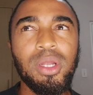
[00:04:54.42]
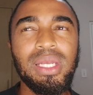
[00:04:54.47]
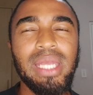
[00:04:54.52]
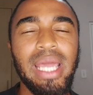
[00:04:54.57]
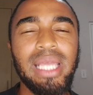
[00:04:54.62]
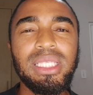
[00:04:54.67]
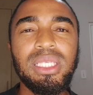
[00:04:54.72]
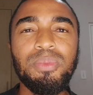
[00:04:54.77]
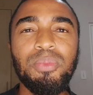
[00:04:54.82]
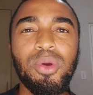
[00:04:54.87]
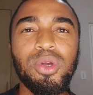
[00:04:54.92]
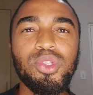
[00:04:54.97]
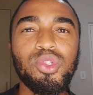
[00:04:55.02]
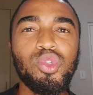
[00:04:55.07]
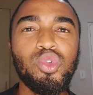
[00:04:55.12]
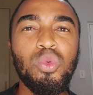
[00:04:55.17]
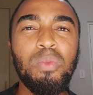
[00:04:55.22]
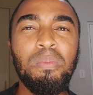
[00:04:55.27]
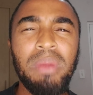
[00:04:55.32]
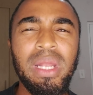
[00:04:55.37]

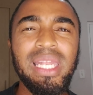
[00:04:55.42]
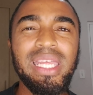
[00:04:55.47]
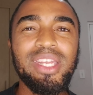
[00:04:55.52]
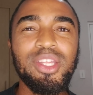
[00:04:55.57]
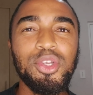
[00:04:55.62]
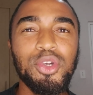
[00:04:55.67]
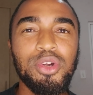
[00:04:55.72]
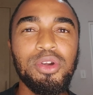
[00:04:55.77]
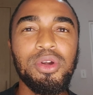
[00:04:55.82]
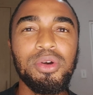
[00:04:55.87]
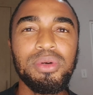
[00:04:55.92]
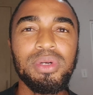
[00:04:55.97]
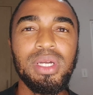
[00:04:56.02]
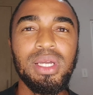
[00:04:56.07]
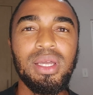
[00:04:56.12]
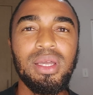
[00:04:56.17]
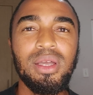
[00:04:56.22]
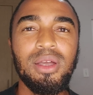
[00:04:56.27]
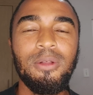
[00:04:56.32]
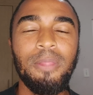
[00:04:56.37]
90.2 million euro.
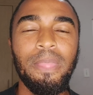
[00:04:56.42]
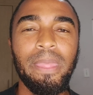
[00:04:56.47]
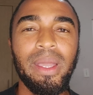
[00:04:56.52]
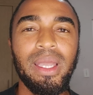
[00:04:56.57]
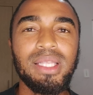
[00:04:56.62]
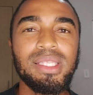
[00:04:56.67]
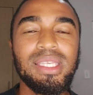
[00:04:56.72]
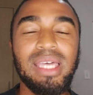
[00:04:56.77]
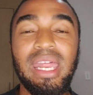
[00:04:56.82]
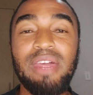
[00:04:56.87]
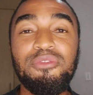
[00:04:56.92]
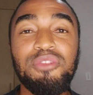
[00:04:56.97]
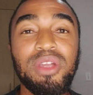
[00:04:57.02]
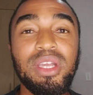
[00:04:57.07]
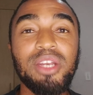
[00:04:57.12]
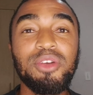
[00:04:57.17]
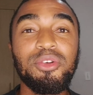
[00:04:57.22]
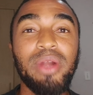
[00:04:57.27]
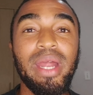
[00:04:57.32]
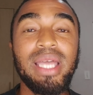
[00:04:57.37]
In South
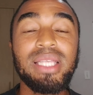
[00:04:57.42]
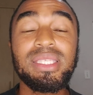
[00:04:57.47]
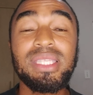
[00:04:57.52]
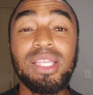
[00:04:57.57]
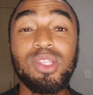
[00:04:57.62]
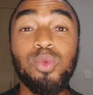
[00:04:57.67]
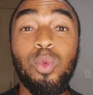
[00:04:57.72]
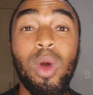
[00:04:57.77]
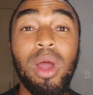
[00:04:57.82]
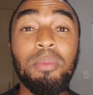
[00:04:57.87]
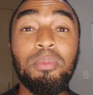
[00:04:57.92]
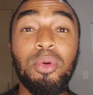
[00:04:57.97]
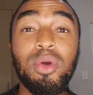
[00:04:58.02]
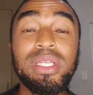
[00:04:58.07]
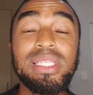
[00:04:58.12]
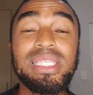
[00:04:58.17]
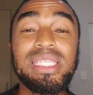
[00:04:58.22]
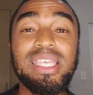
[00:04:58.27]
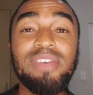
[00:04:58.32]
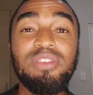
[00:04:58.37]
African rands, that's
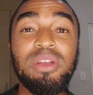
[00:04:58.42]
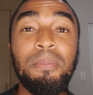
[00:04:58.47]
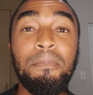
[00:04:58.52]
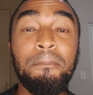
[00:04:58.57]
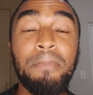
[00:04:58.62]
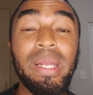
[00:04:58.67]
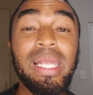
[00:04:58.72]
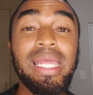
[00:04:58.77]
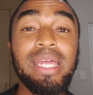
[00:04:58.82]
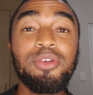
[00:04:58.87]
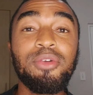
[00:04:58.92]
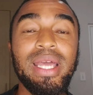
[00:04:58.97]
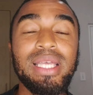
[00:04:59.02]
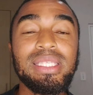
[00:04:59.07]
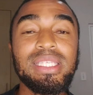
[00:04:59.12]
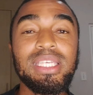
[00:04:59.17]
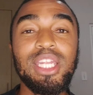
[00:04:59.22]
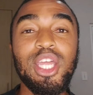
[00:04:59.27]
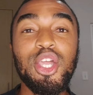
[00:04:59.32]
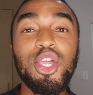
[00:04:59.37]
1.7 billion
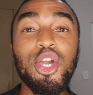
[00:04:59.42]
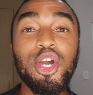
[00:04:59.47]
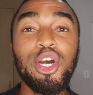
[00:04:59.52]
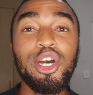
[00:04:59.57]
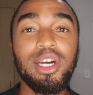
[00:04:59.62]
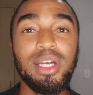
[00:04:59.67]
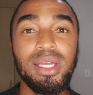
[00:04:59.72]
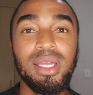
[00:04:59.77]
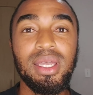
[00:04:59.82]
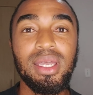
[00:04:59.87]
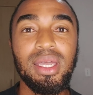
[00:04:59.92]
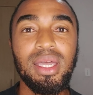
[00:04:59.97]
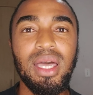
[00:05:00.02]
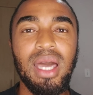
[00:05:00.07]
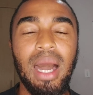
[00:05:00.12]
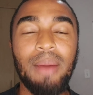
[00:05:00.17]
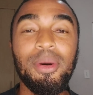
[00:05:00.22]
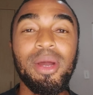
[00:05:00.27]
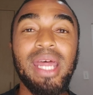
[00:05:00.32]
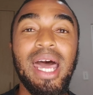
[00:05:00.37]
rands in a year.
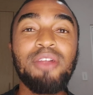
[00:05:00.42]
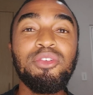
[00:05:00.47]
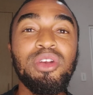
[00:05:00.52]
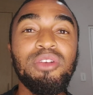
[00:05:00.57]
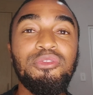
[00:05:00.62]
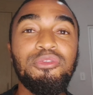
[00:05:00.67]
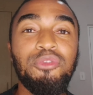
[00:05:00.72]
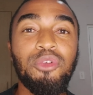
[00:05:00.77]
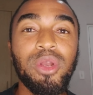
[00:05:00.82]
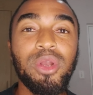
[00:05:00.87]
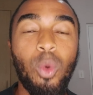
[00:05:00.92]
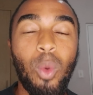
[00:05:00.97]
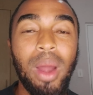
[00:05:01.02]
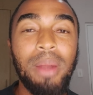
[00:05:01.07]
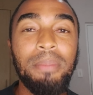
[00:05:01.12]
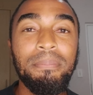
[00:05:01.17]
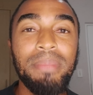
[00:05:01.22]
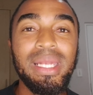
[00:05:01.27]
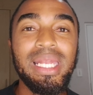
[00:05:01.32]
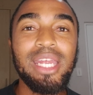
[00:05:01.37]
about
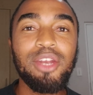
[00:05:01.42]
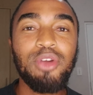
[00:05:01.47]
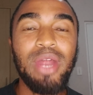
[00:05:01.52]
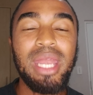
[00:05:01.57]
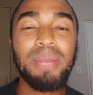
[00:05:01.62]
141 million